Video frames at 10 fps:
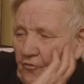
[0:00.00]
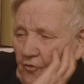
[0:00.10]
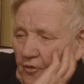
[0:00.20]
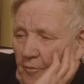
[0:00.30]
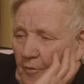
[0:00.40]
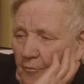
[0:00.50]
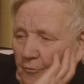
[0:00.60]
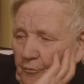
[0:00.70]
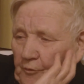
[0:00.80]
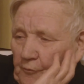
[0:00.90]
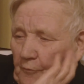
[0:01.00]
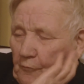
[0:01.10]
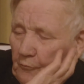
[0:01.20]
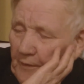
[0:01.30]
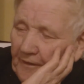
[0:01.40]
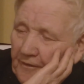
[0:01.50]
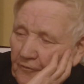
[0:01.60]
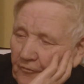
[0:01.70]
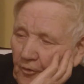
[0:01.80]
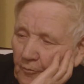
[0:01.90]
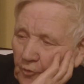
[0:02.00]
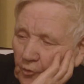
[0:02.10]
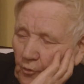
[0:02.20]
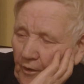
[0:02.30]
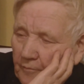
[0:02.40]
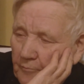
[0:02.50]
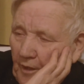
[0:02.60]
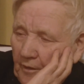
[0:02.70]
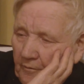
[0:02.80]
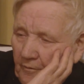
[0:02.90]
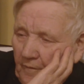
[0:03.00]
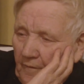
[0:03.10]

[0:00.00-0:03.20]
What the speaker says: also remember when they were making the film The Quiet Man,